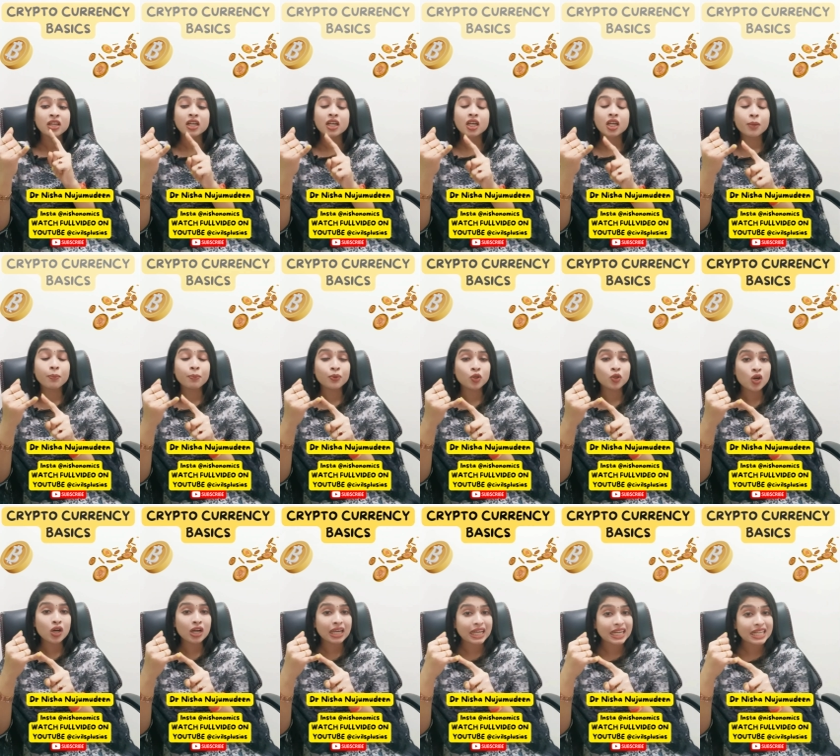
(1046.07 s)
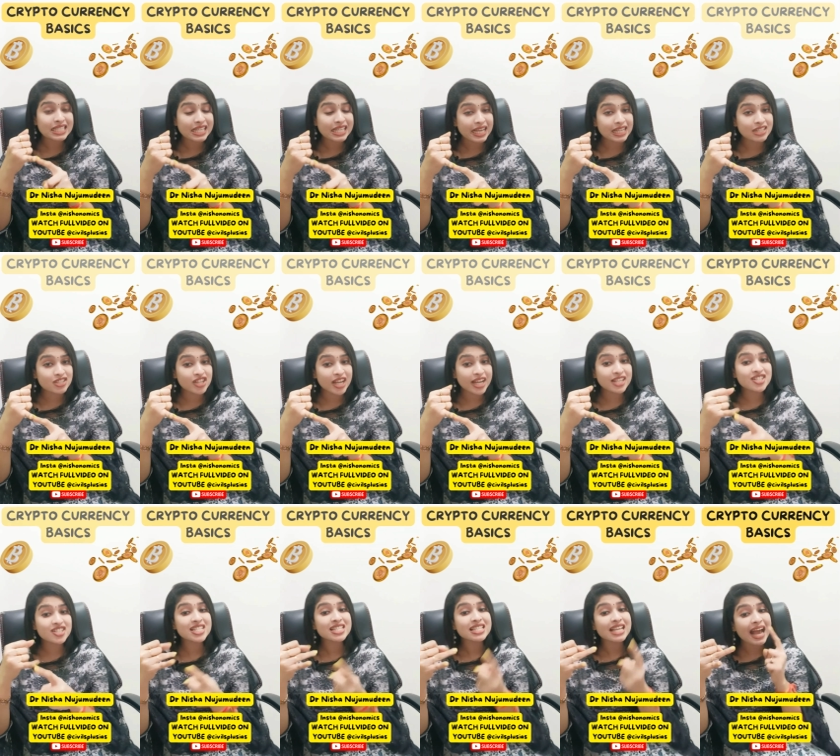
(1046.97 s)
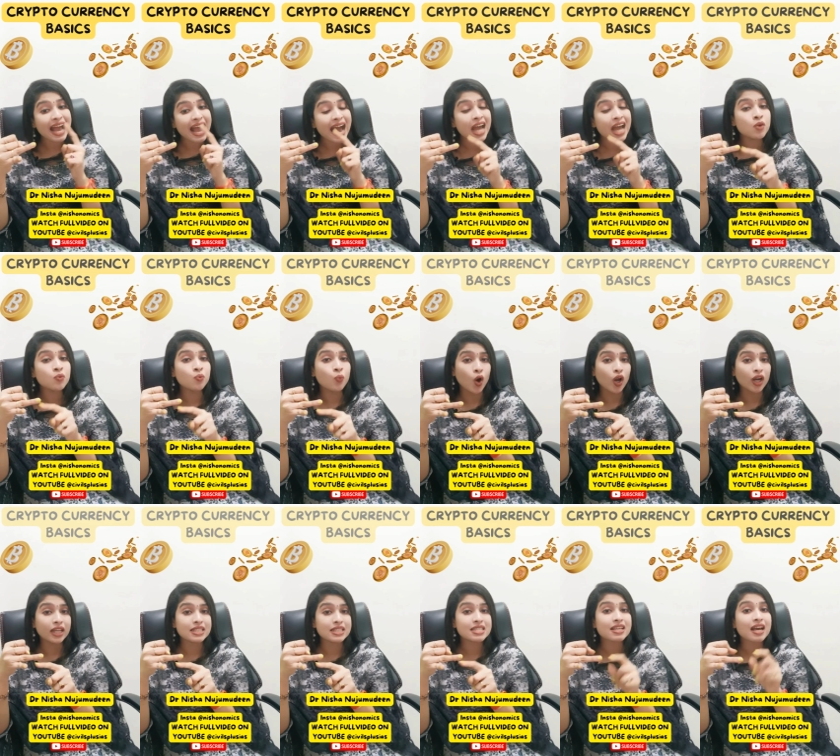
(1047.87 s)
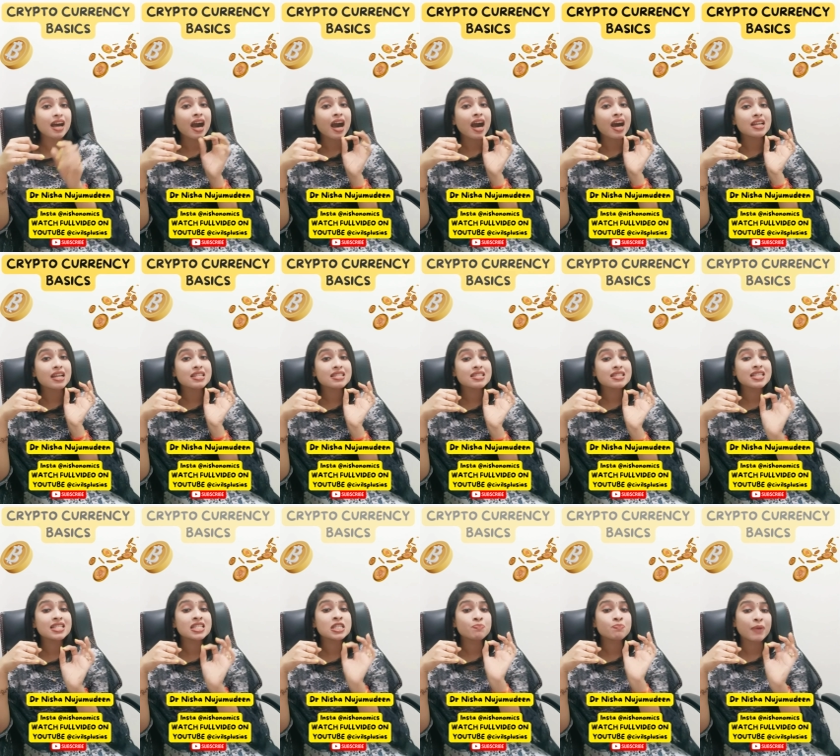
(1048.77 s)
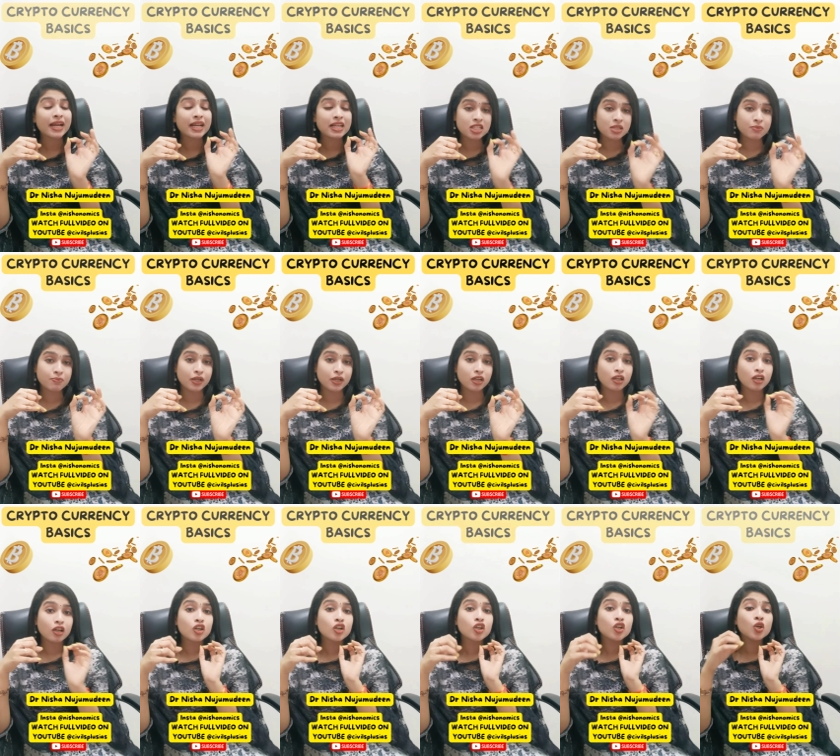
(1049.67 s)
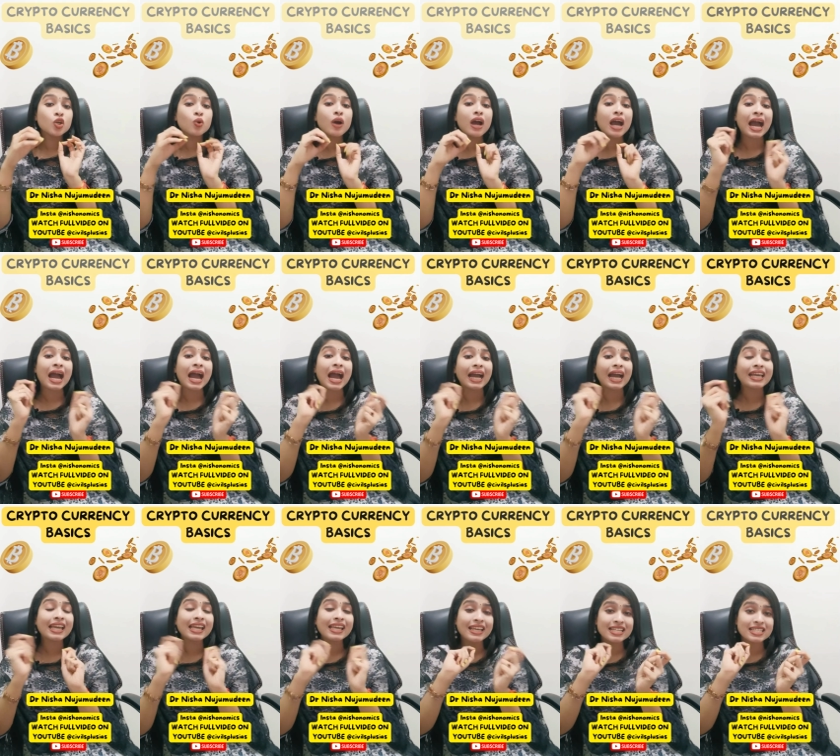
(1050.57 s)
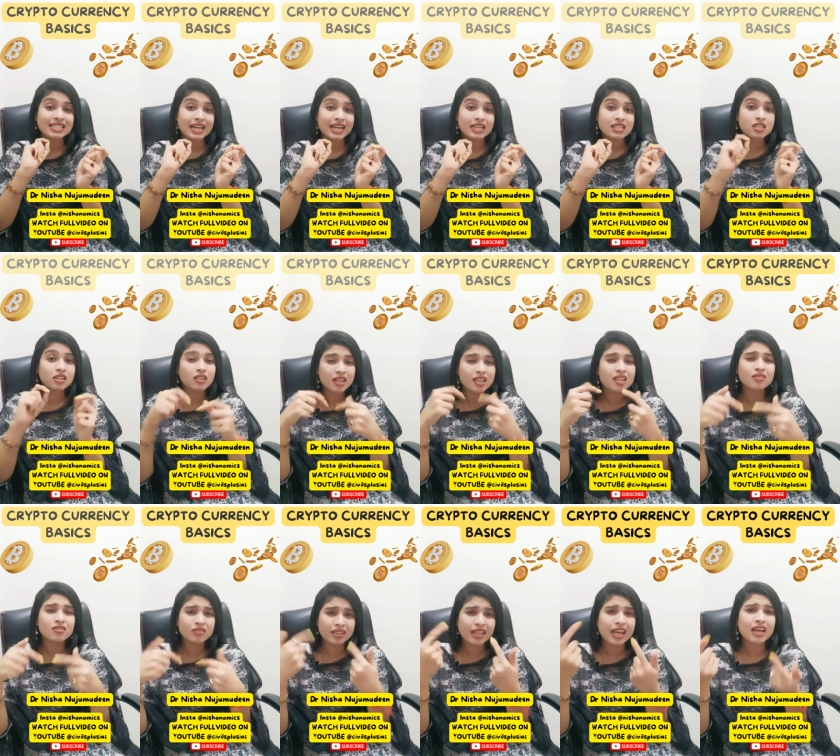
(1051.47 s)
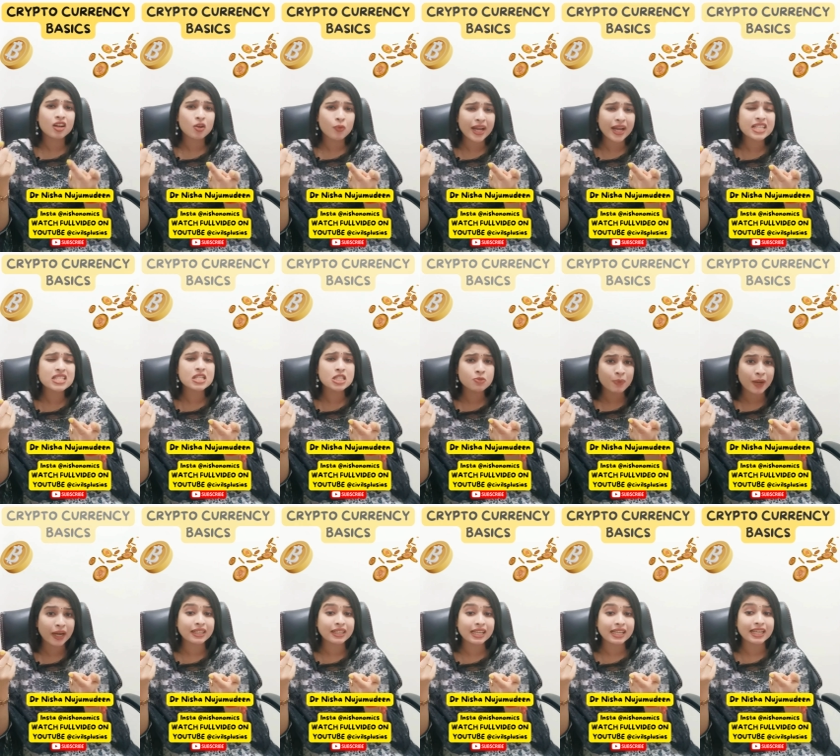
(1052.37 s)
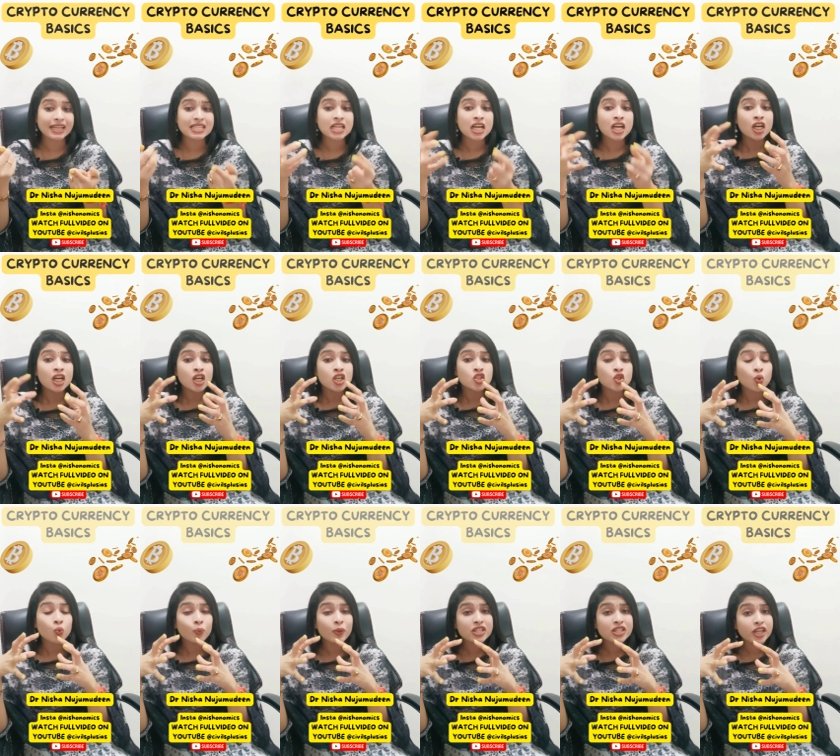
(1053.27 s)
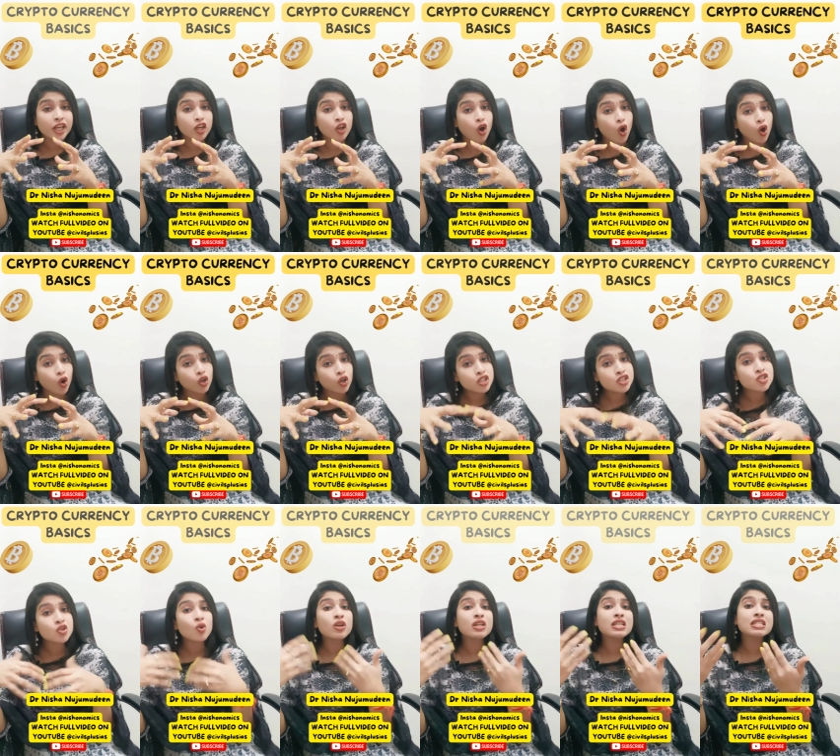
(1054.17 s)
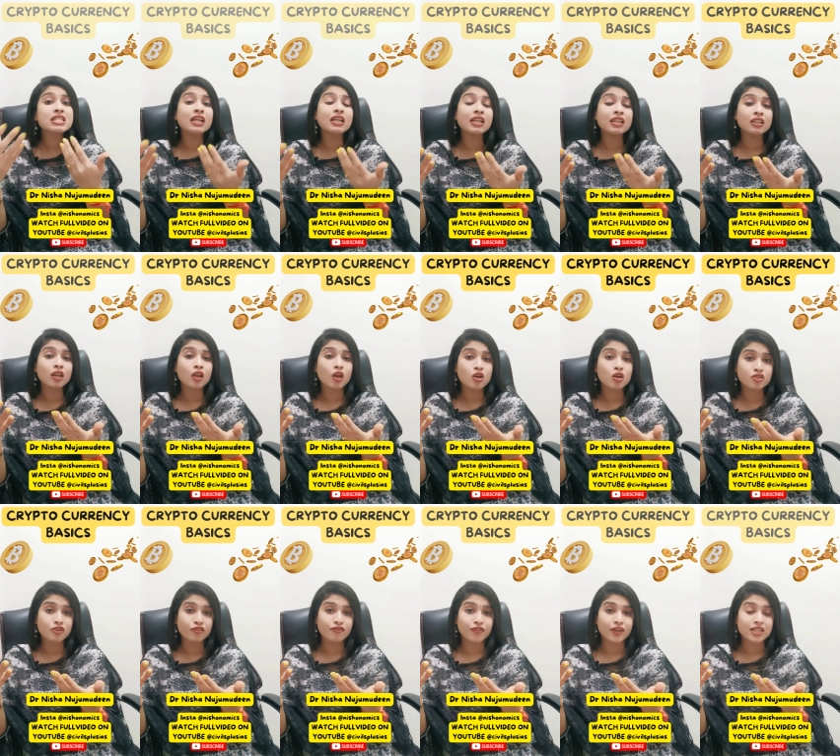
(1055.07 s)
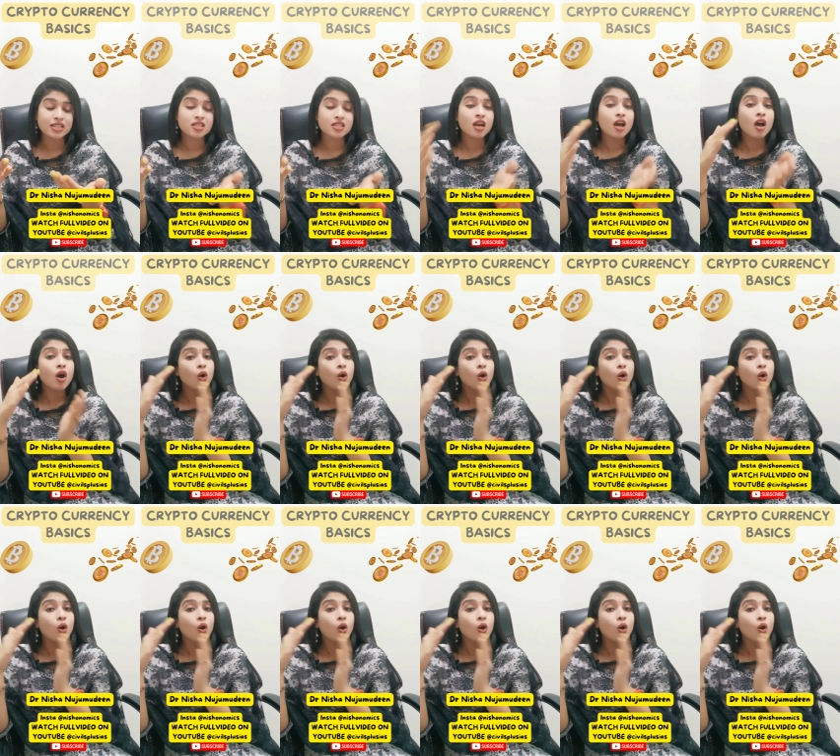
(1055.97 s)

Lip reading: Cryptocurrency exchanges and wallets are susceptible to hacking attacks. They are quite suspecting it. So which can also result in the loss of funds.